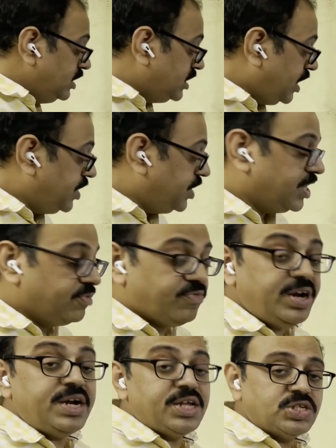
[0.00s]
is an entry
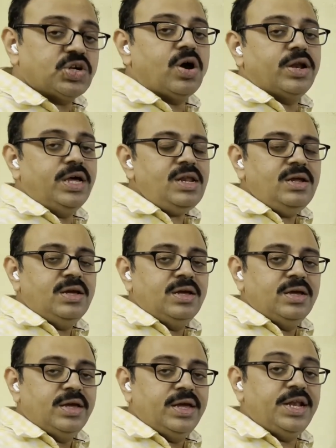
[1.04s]
for dishonor
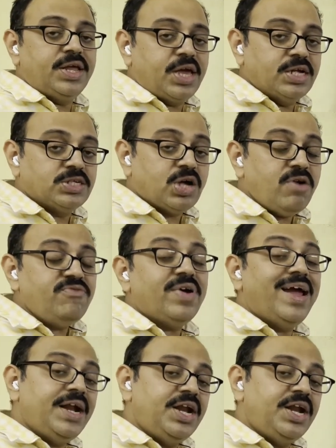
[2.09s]
in case of